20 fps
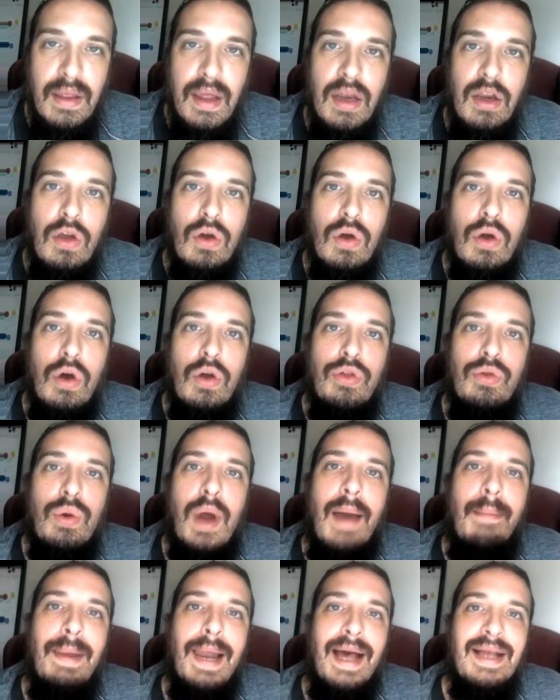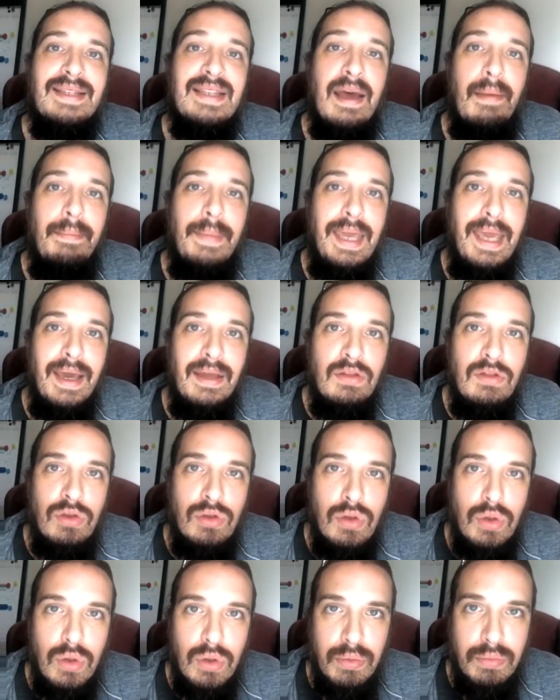Then you go through
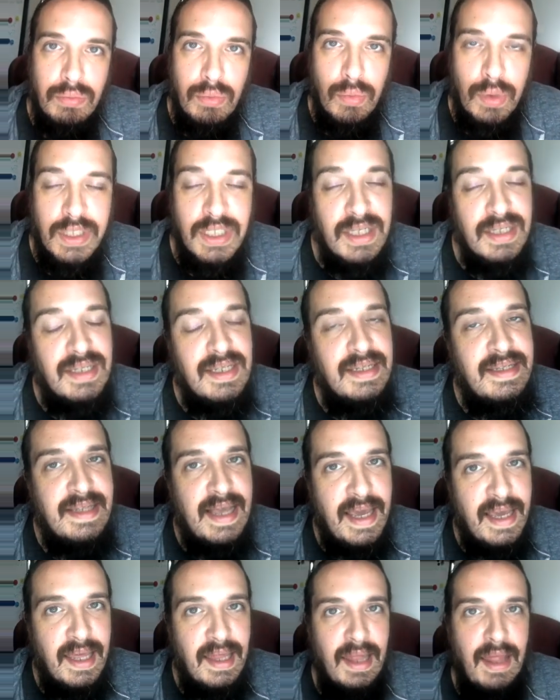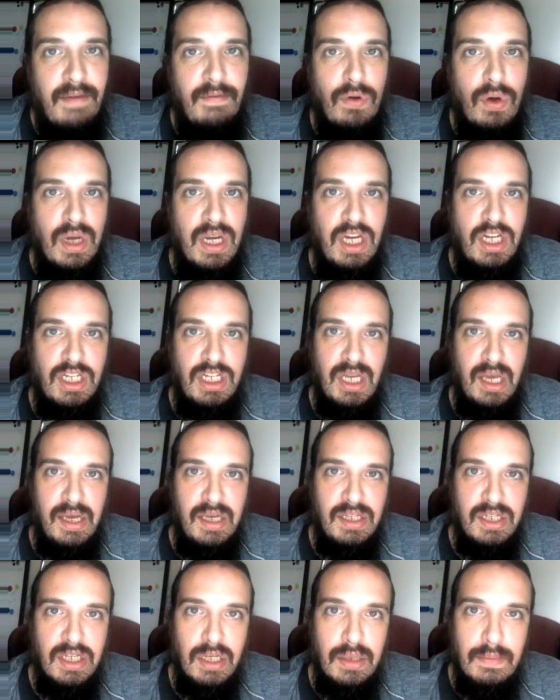aplazamiento, which is the second level
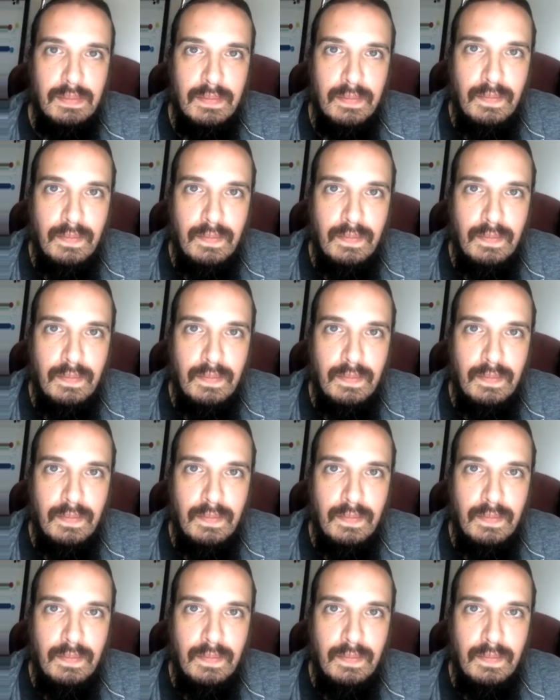initiation.